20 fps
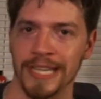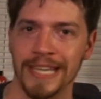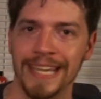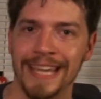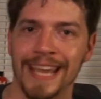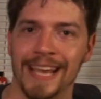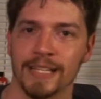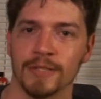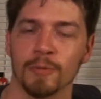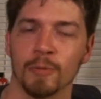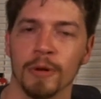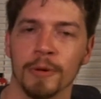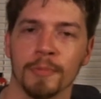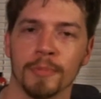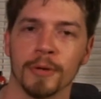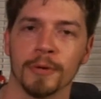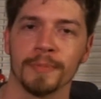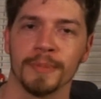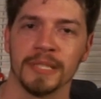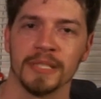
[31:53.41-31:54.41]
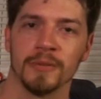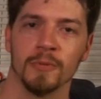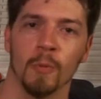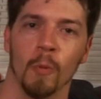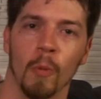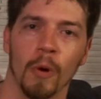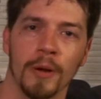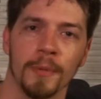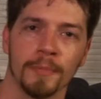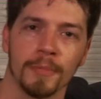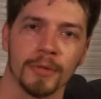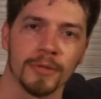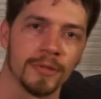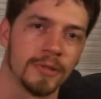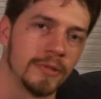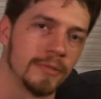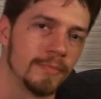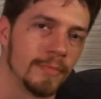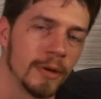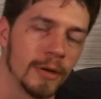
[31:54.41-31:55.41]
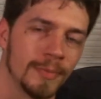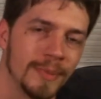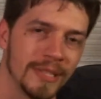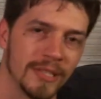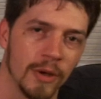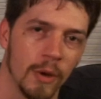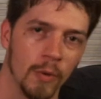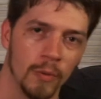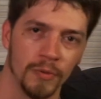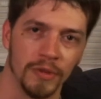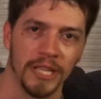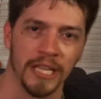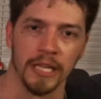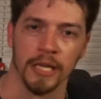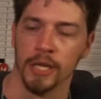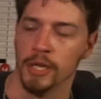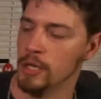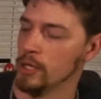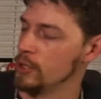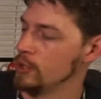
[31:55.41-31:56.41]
He has one purpose and one purpose only,